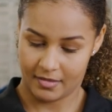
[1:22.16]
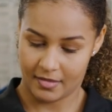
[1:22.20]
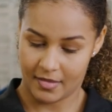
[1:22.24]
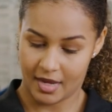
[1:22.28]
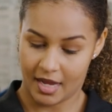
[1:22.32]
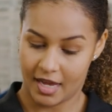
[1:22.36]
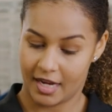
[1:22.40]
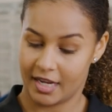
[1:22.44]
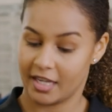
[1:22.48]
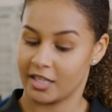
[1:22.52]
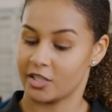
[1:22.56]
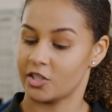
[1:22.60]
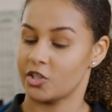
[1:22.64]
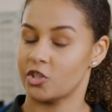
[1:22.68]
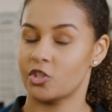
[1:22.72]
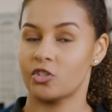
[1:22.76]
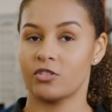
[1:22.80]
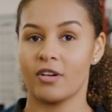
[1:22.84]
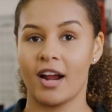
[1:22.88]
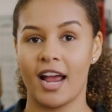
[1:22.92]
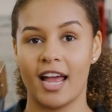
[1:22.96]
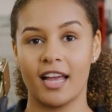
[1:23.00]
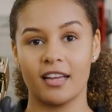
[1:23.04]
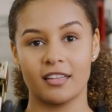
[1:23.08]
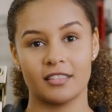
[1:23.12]
and
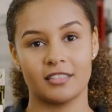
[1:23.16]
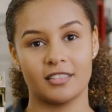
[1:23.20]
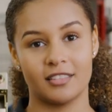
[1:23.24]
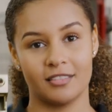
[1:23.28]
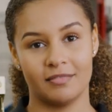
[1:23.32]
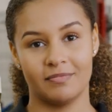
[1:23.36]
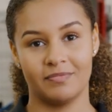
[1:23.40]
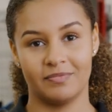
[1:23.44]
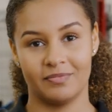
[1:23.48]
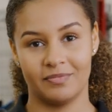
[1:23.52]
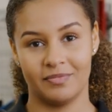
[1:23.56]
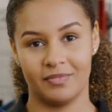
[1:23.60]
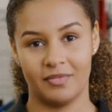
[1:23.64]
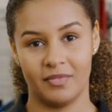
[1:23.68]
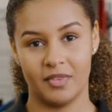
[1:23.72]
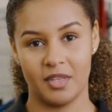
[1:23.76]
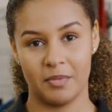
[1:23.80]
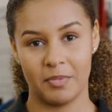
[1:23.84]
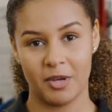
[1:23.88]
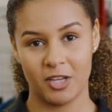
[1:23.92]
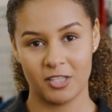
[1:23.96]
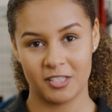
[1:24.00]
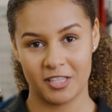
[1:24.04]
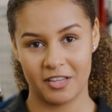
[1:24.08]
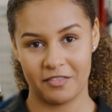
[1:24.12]
extract the
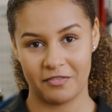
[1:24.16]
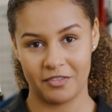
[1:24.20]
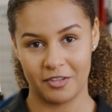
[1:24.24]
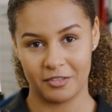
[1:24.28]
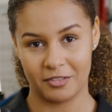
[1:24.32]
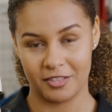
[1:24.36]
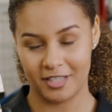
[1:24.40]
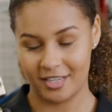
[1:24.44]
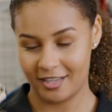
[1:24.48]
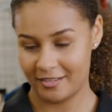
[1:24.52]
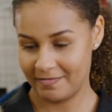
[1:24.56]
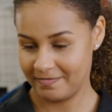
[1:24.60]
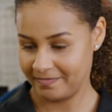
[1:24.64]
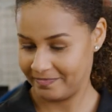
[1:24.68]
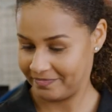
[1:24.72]
basket filter.